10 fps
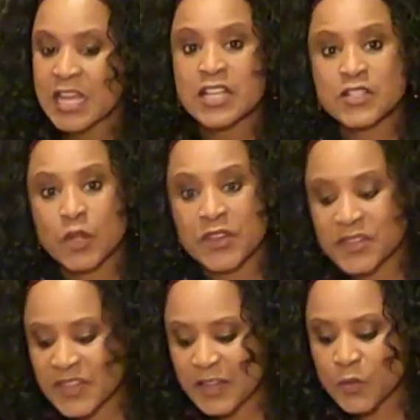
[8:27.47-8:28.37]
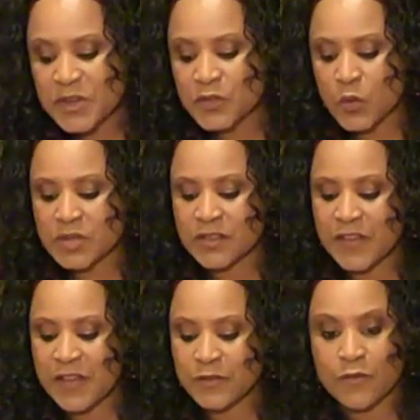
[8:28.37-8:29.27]
So the second resource of
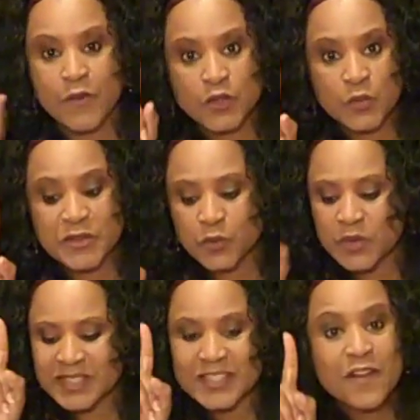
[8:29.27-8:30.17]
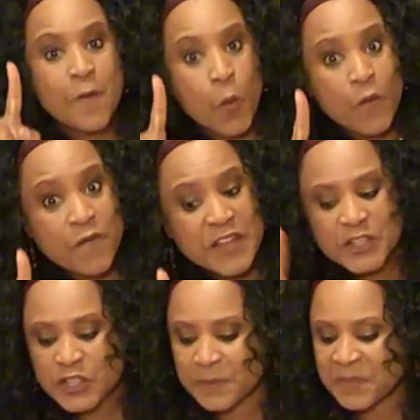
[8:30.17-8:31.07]
heaven, first resource is
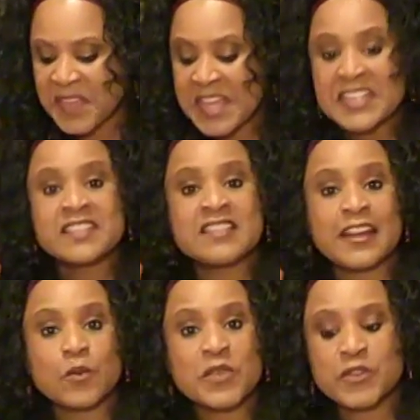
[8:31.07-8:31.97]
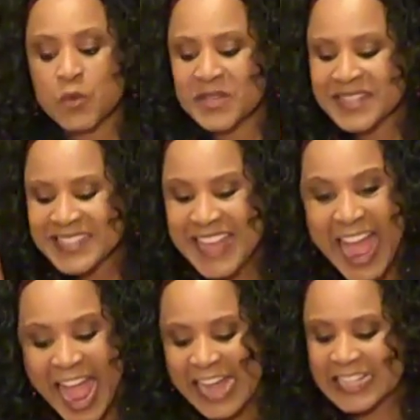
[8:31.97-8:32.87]
vision. Second resource
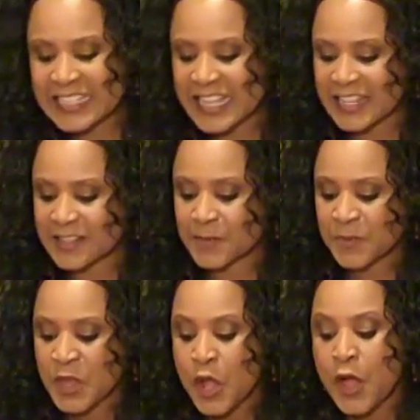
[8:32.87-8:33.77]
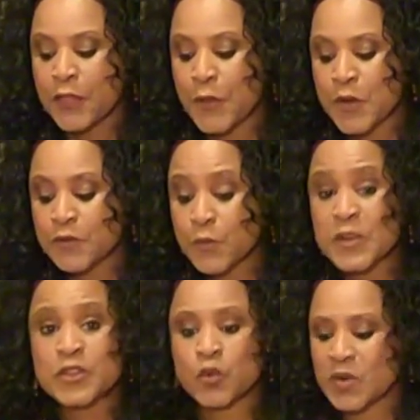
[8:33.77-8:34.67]
is access. Third
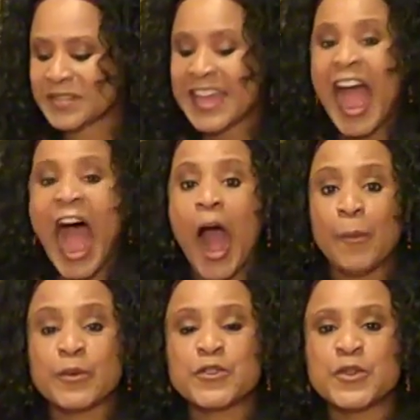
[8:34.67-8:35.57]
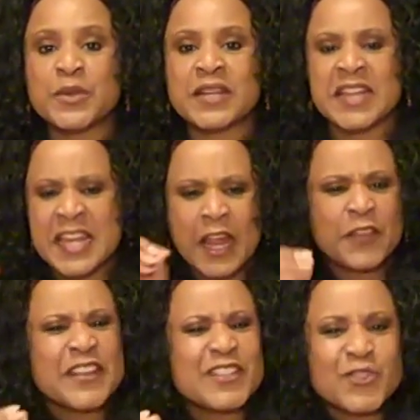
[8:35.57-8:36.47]
resource, opportunity. Now,
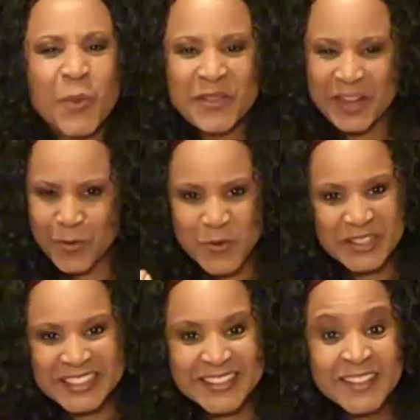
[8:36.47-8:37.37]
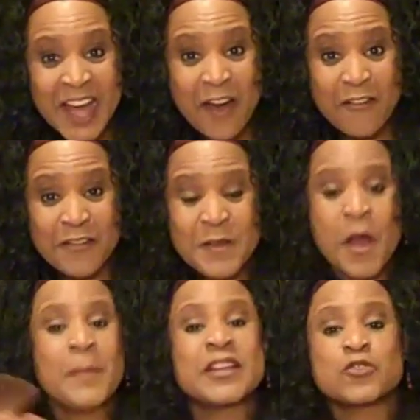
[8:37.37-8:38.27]
this is the one that I really love,
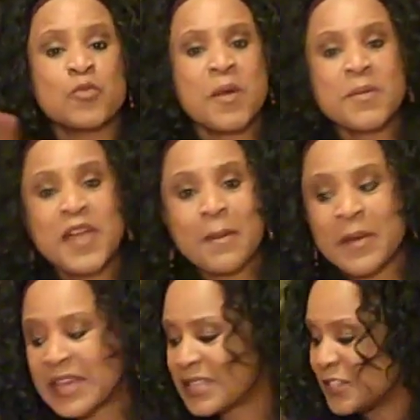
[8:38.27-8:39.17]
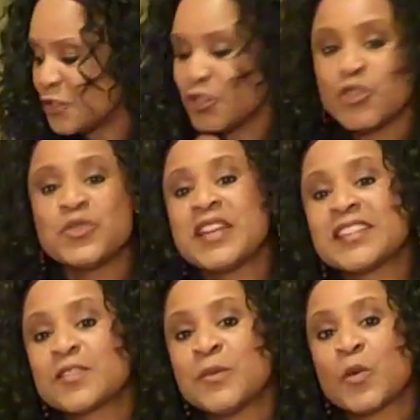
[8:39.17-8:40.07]
because remember that passage in the New
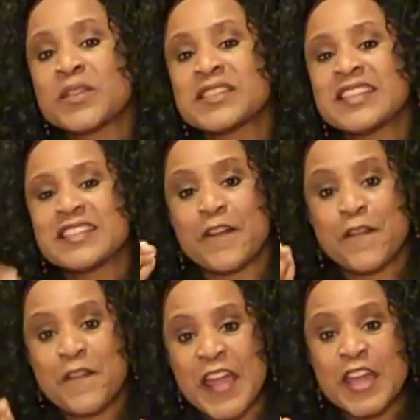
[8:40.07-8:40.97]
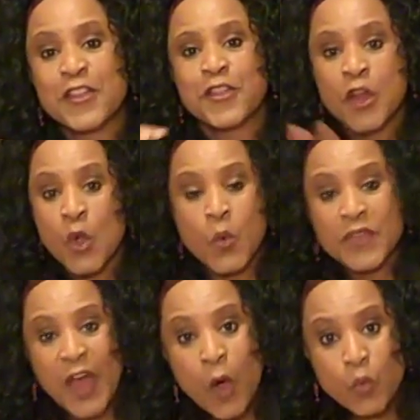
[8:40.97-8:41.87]
Testament where it says that faith
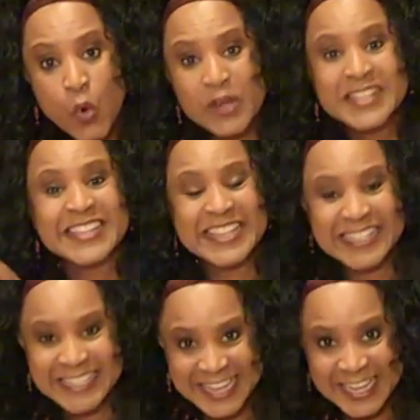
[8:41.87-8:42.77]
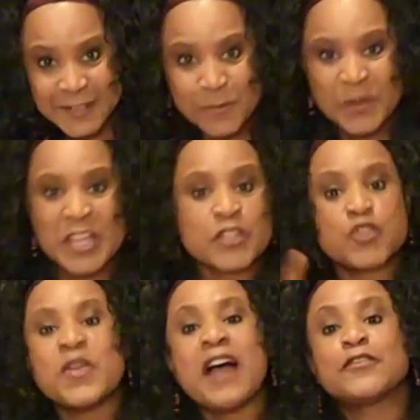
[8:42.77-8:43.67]
without works is dead. So
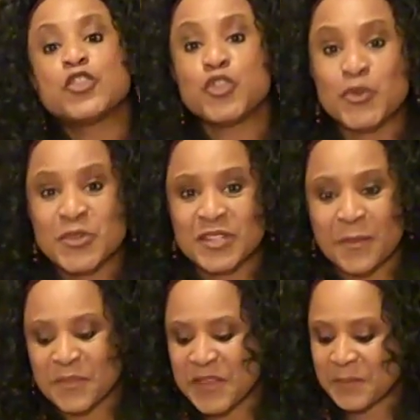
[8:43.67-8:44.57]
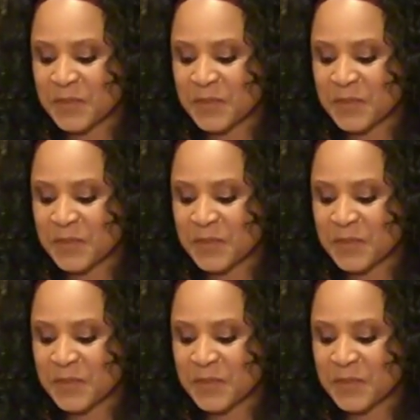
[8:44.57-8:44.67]
you have to do something.